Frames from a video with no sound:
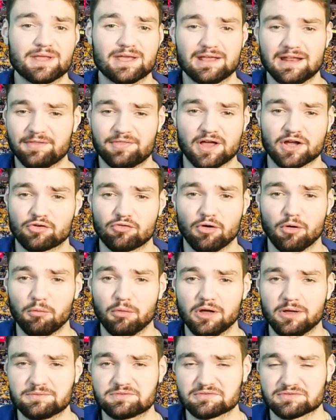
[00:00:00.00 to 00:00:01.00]
And I thought Grant
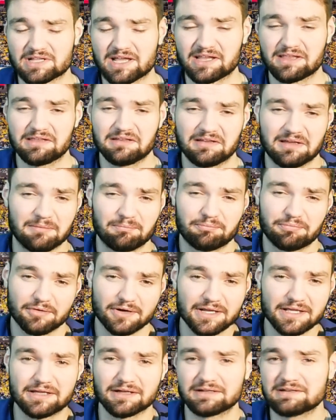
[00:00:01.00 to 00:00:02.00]
Williams was, like, you know,
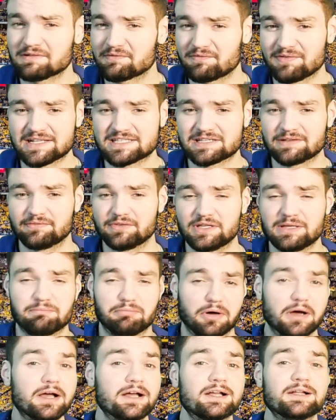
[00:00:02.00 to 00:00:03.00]
pretty good defensively,
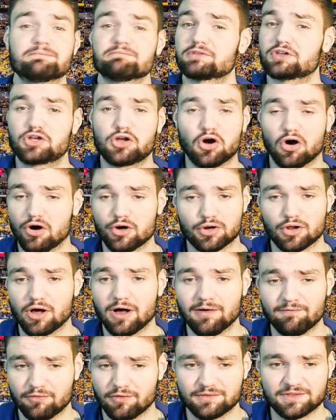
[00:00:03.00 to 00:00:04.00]
but
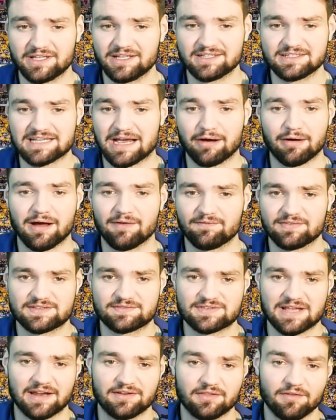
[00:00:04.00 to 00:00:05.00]
god-awful on the entire
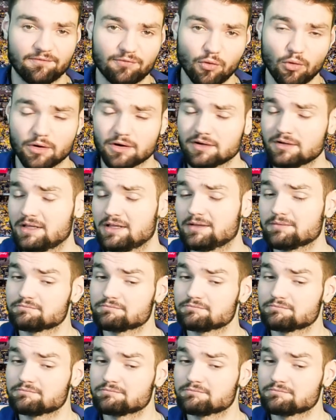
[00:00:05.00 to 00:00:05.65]
offensive side of the floor.